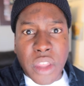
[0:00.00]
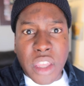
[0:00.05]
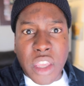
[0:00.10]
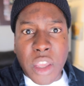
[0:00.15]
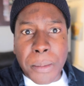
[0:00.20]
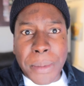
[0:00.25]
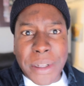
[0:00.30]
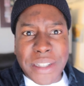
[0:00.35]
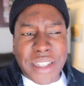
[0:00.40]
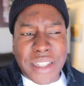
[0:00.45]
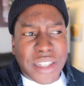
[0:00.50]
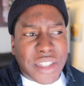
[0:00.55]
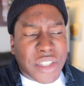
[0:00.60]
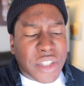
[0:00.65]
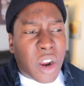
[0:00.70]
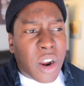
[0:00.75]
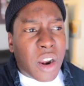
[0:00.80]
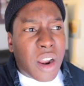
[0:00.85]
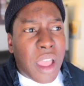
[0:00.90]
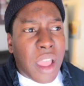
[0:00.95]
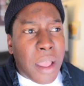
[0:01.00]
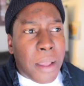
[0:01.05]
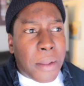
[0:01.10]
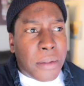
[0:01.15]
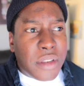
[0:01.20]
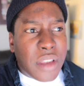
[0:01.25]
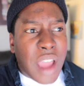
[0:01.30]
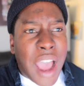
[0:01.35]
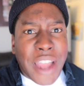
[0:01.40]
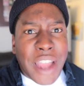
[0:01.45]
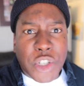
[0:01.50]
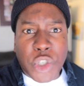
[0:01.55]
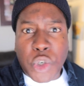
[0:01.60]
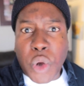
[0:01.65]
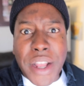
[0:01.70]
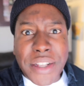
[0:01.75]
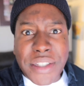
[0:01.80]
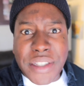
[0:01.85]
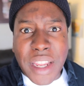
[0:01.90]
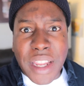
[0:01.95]
The humans could start not
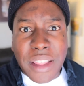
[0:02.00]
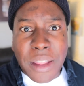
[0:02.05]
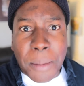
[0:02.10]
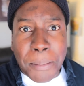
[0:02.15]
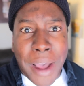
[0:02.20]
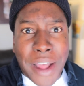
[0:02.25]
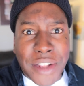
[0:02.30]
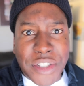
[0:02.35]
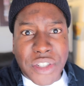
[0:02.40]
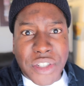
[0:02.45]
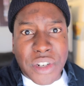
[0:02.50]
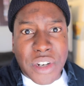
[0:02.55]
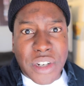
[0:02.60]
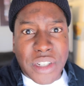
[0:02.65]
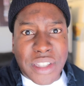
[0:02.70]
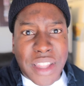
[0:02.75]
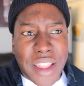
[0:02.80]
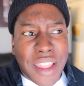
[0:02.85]
trusting the monsters,